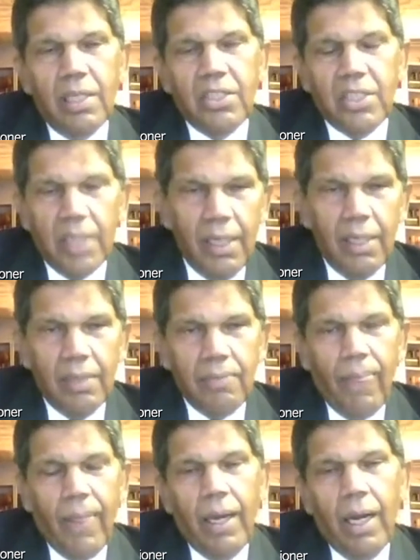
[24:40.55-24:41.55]
still
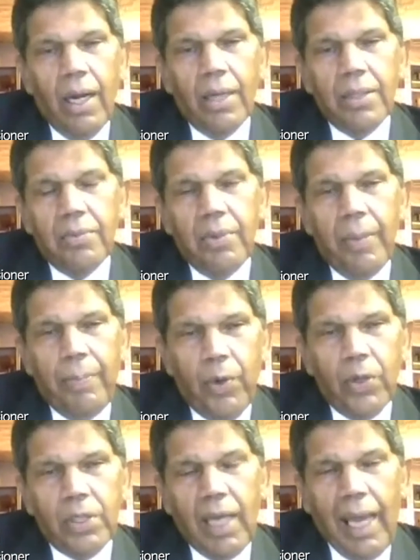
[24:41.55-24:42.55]
are
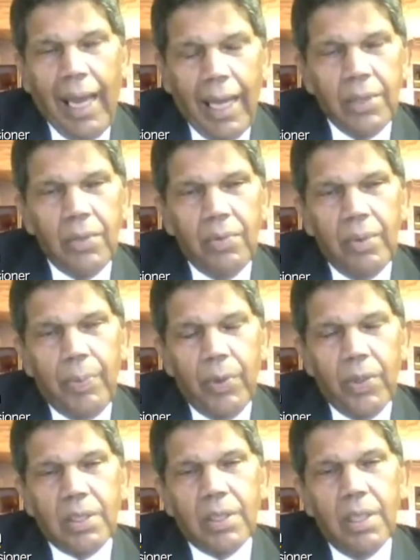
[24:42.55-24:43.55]
the annual
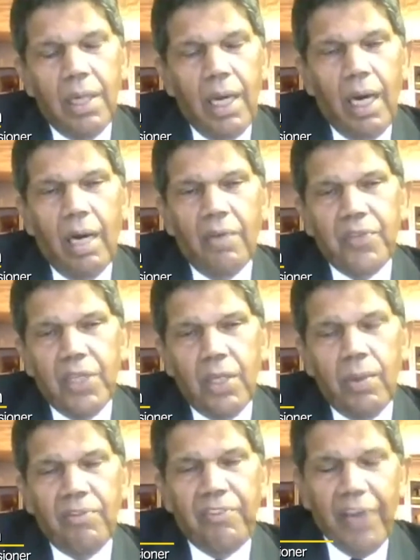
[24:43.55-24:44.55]
reports of the
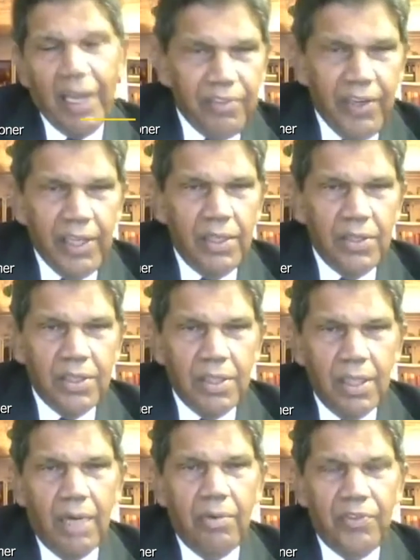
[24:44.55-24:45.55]
UN fact finders
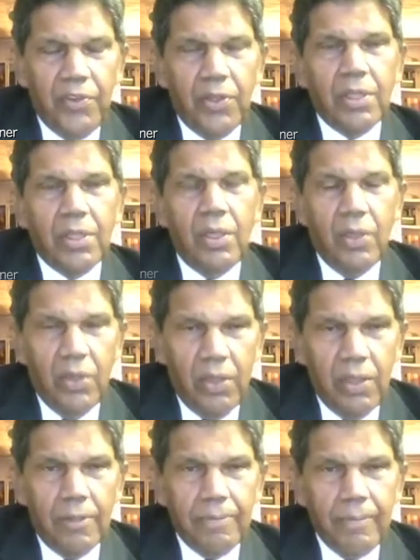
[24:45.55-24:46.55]
that I referred to
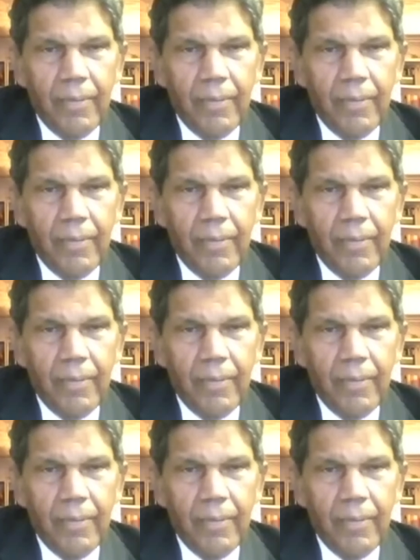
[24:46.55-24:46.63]
earlier.